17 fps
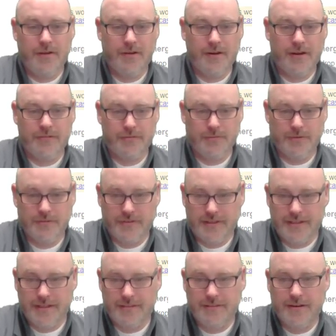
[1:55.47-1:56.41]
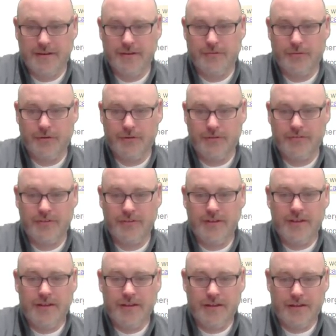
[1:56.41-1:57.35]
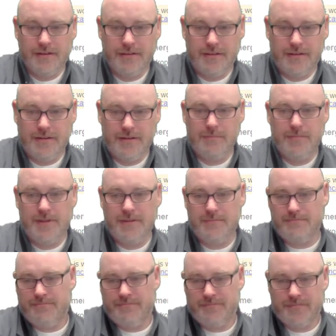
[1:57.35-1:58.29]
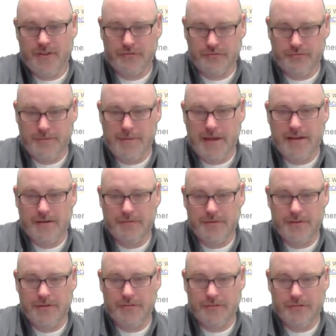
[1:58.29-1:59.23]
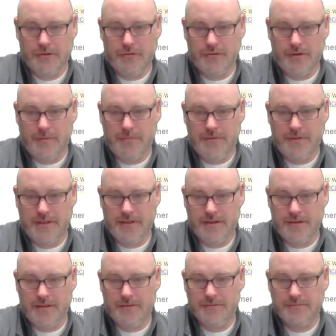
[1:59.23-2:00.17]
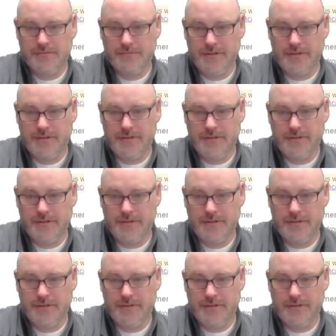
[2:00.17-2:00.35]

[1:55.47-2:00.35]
Alright, so once I get there, of course, it doesn't really matter if it doesn't load up the